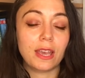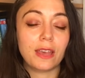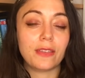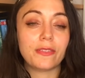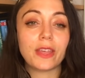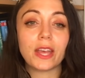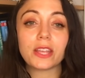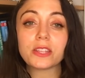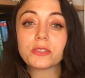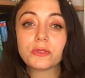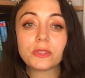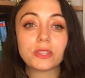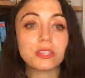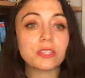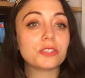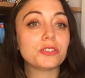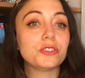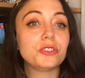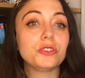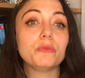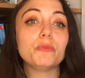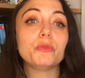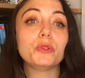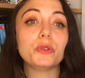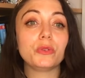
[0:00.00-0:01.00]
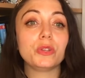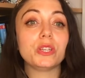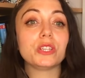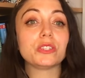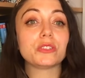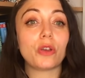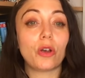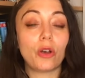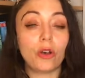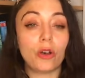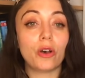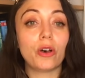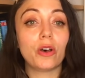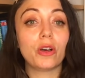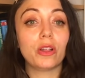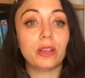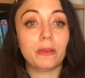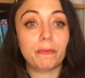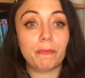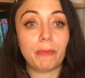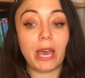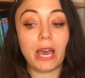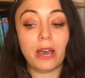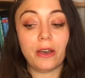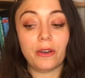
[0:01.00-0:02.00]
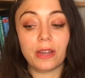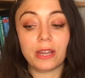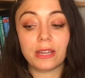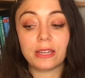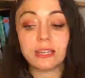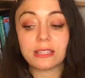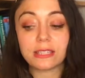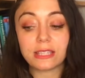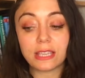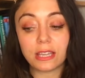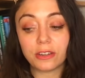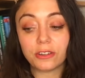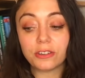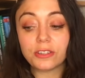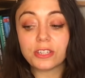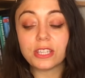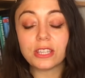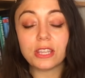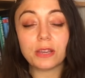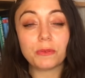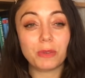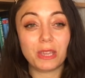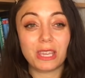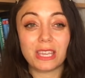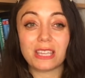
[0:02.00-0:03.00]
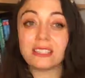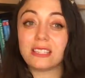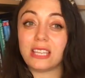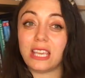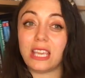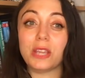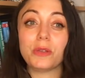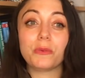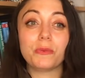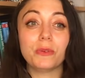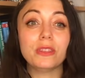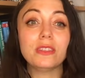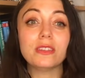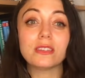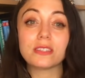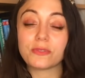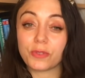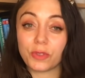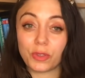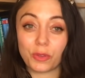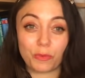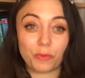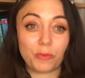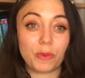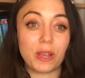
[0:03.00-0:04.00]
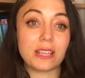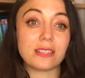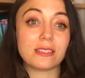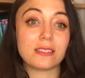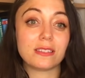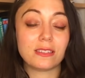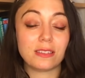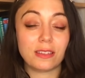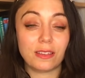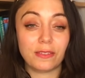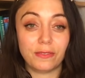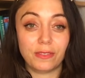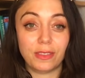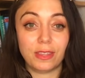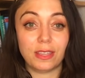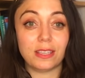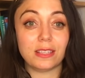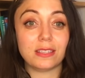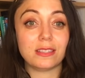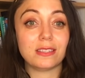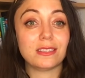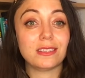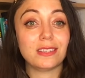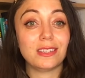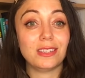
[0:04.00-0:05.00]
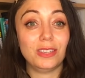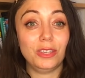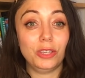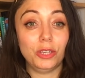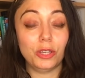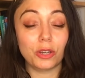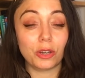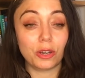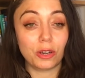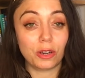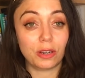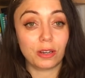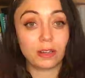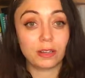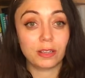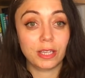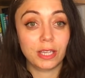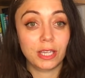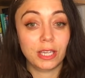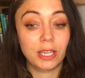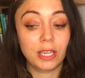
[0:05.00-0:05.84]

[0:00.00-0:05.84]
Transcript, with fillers: And that's what this new moon is all about. And it's energy that we can take with us for the rest of this year.